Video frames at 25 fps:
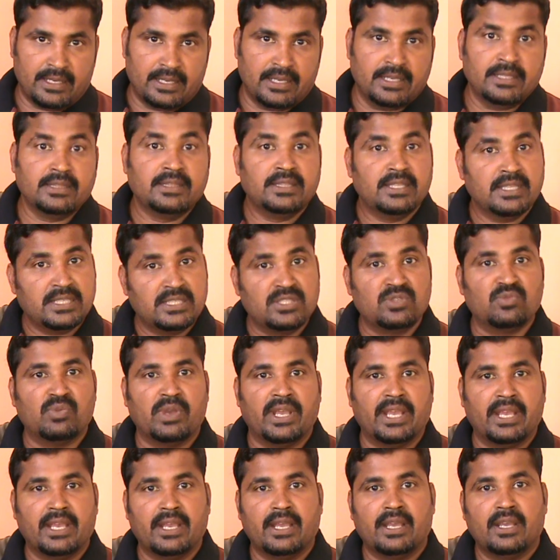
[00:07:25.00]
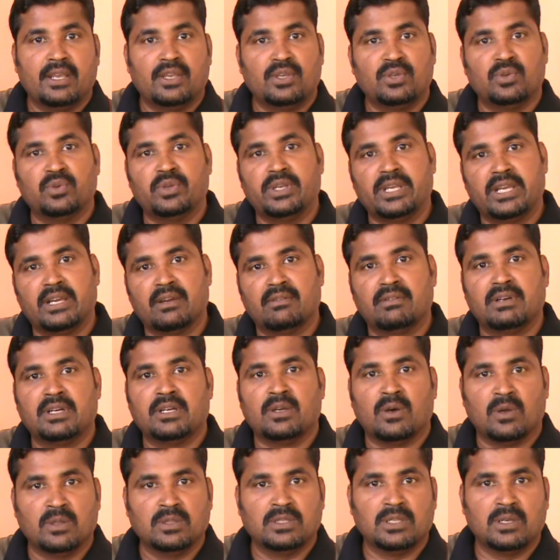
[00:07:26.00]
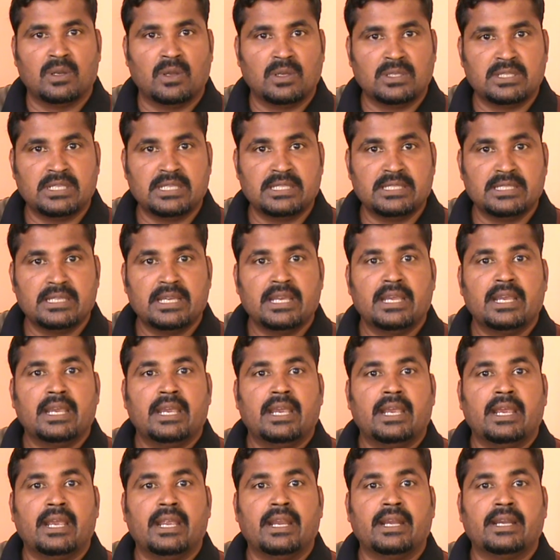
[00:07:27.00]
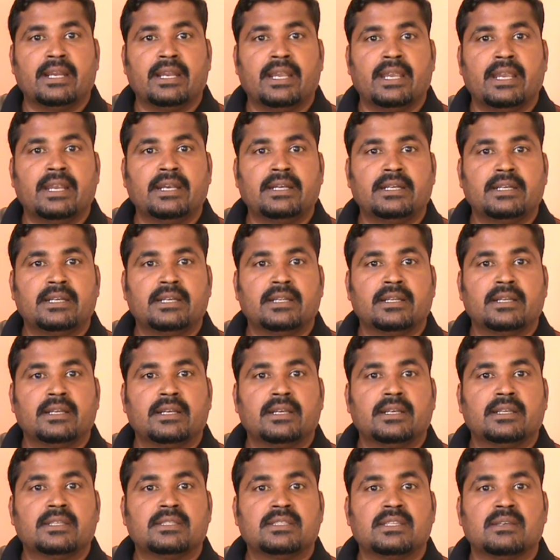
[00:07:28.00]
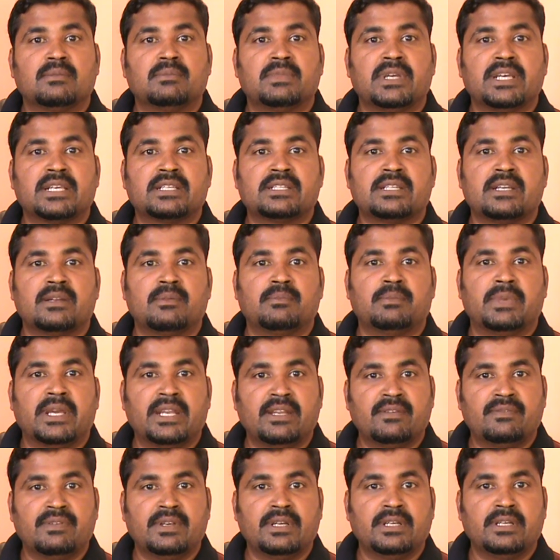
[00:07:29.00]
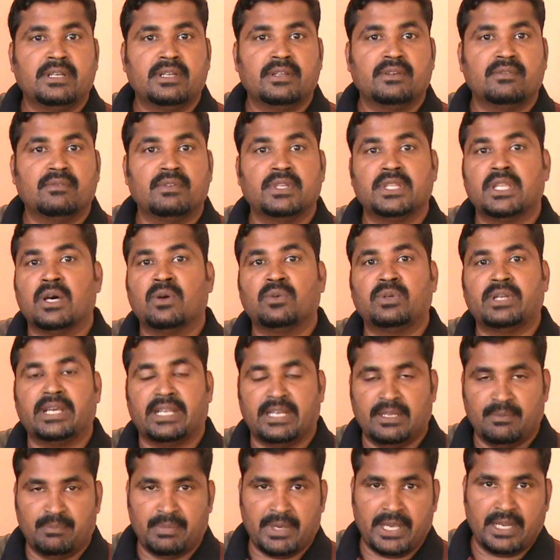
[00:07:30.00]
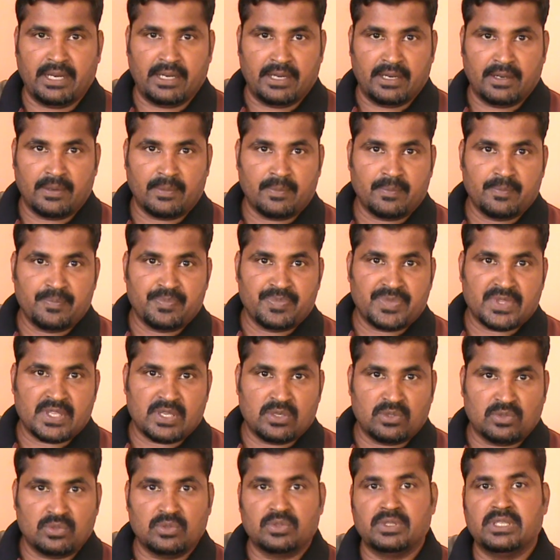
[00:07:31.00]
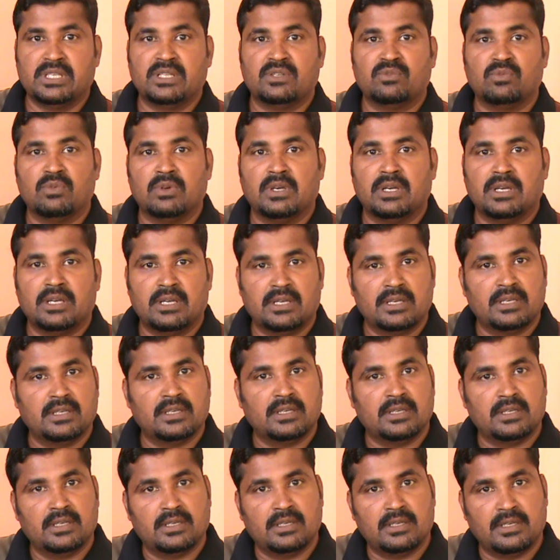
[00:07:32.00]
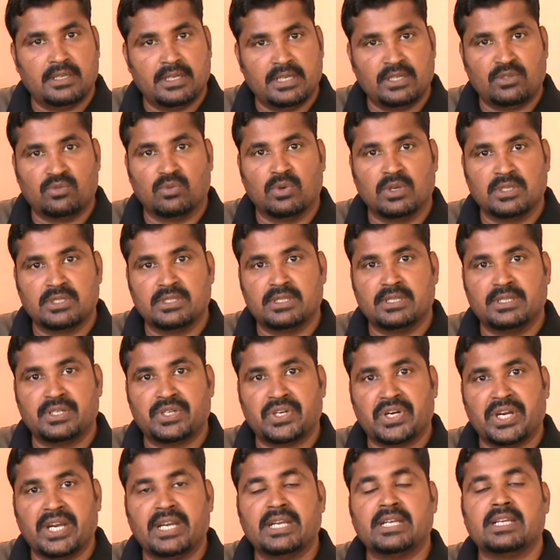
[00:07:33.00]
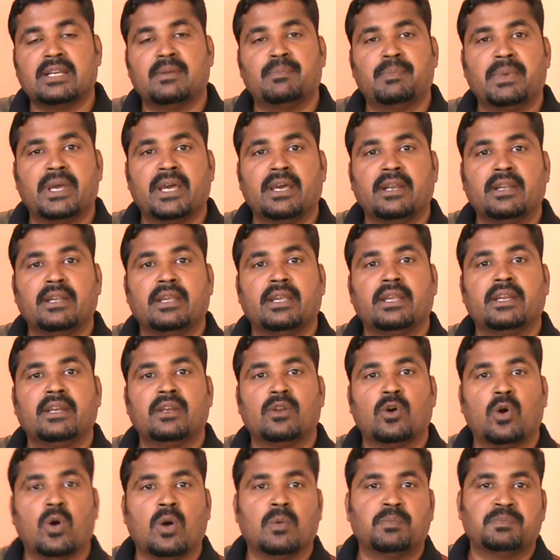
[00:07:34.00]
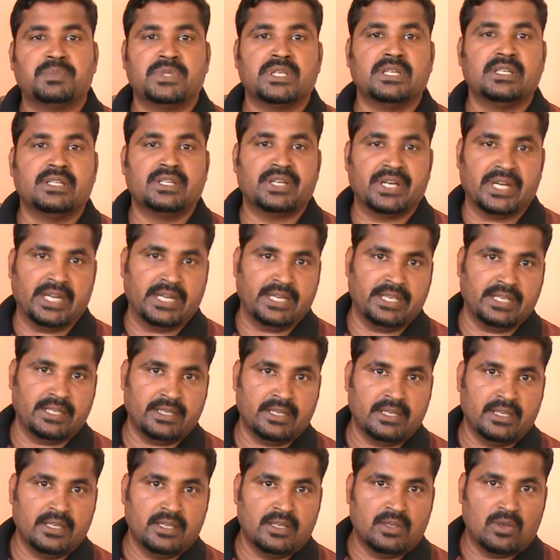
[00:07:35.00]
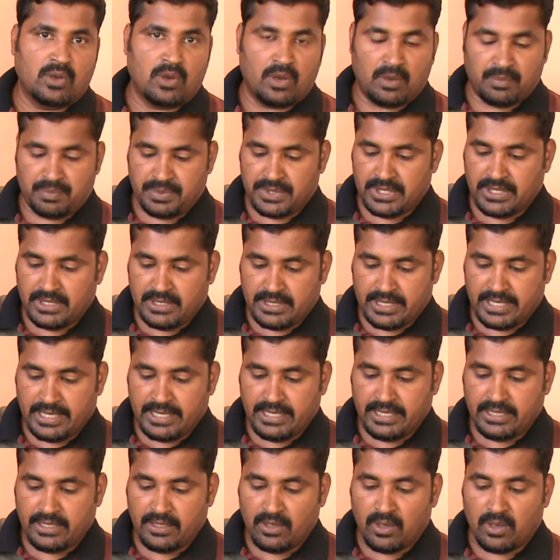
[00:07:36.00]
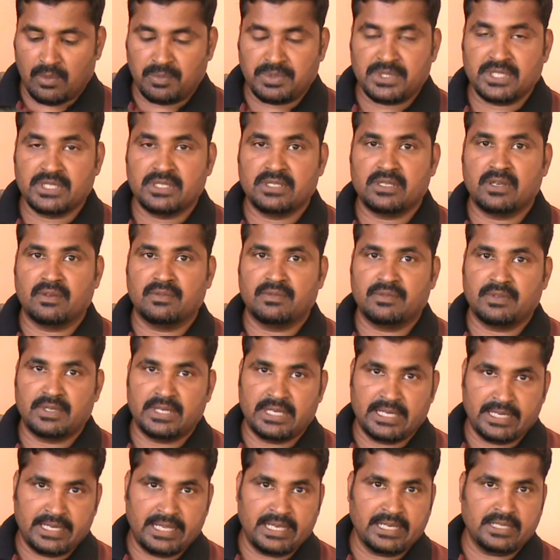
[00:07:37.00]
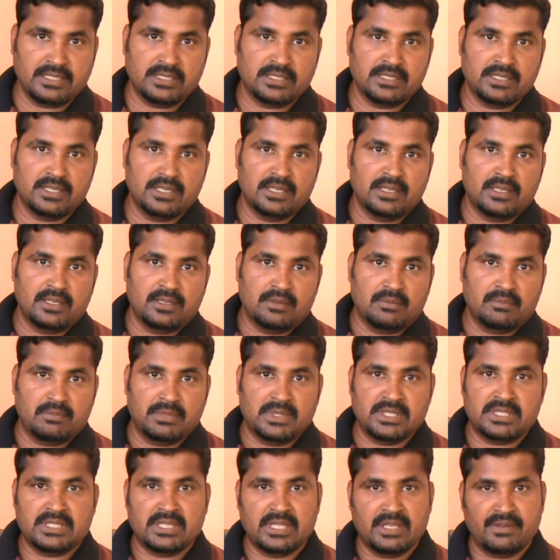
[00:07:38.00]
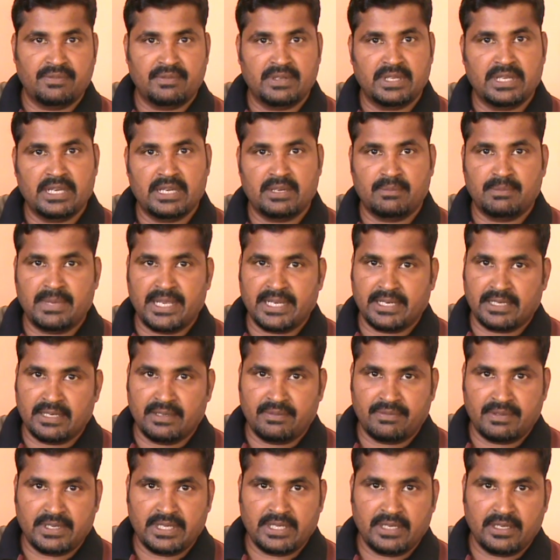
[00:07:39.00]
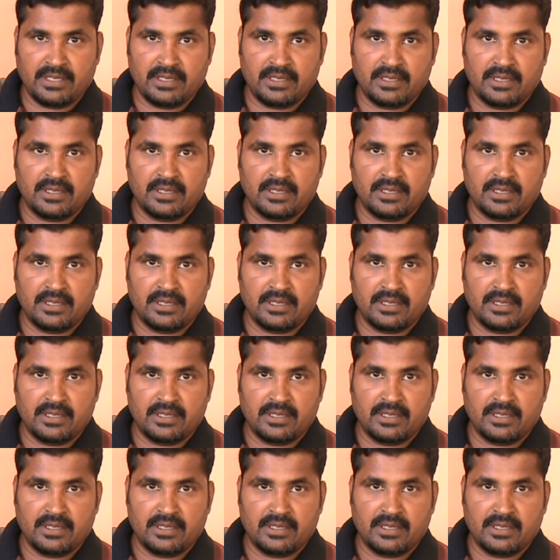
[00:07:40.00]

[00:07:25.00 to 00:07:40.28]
in this way you recovered all the losses and get some extra benefit without any pain. So that, it was the trade repair in option trading. Option trading, options of index, Miss Nifty and Bank Nifty.